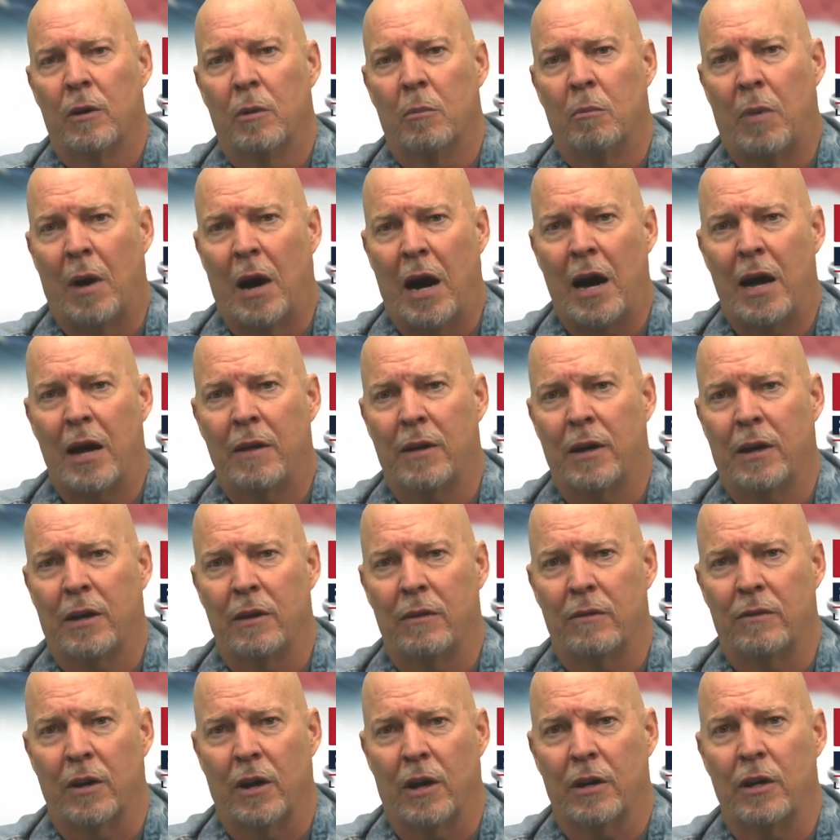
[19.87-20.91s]
by the
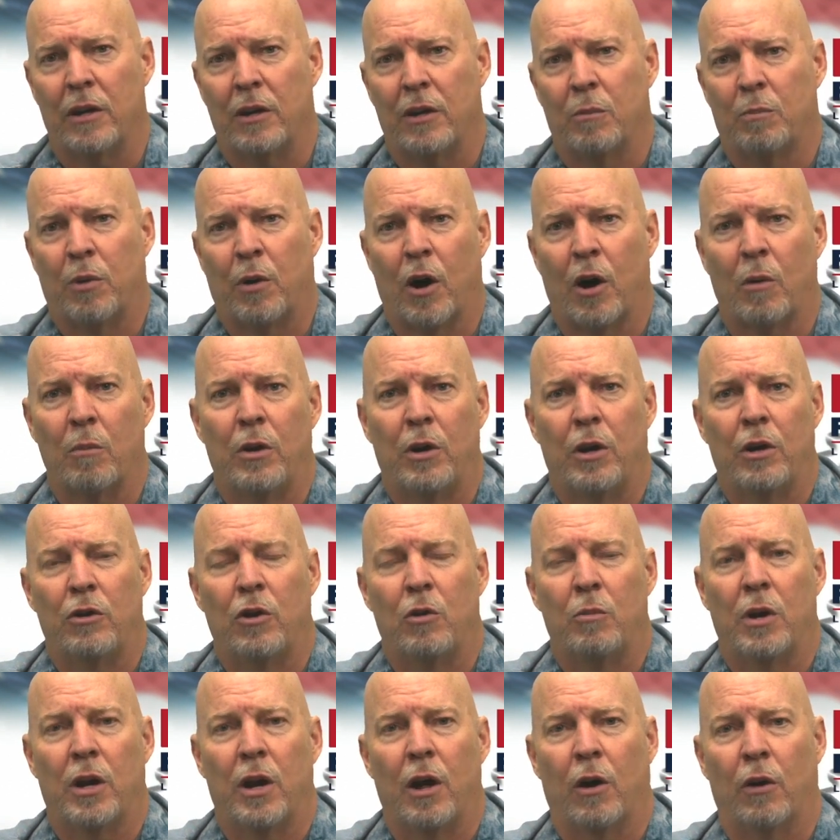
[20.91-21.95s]
Kentucky Department of
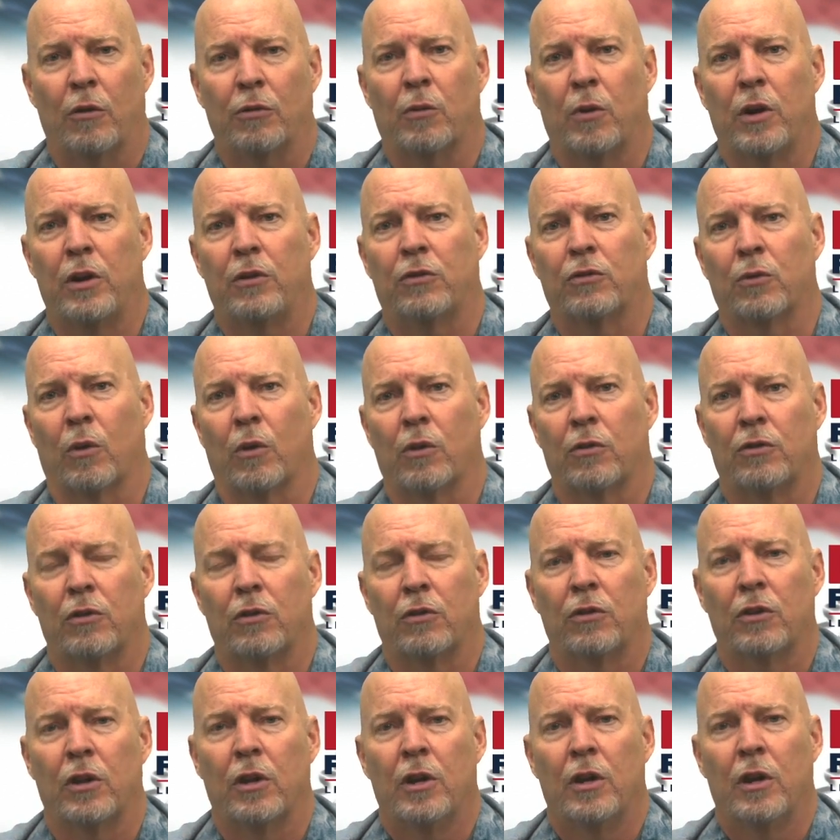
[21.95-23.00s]
Human Health
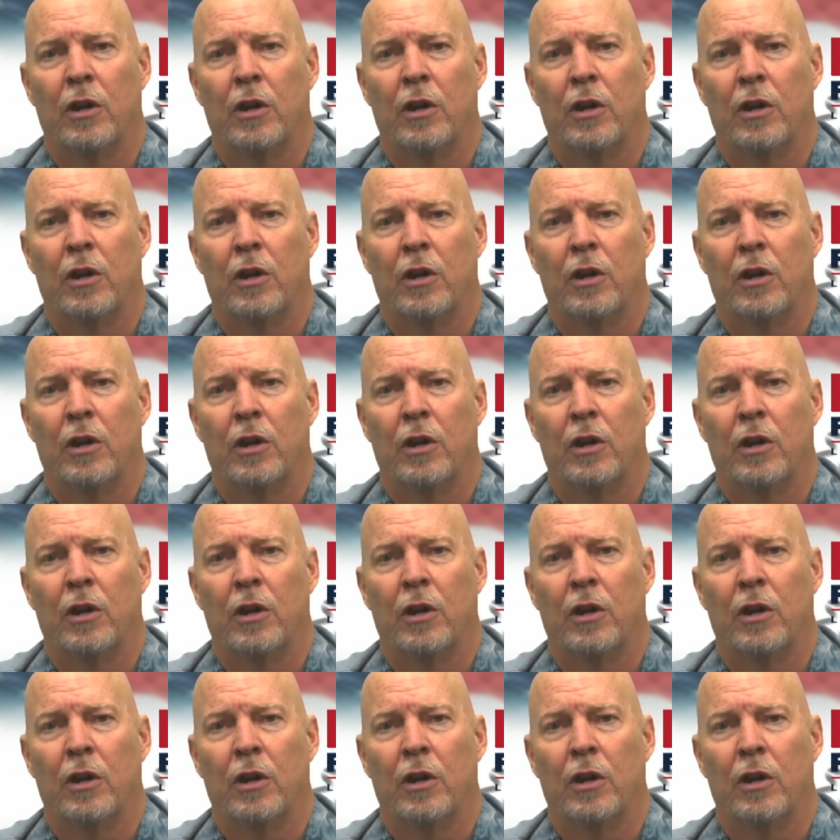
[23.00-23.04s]
Resources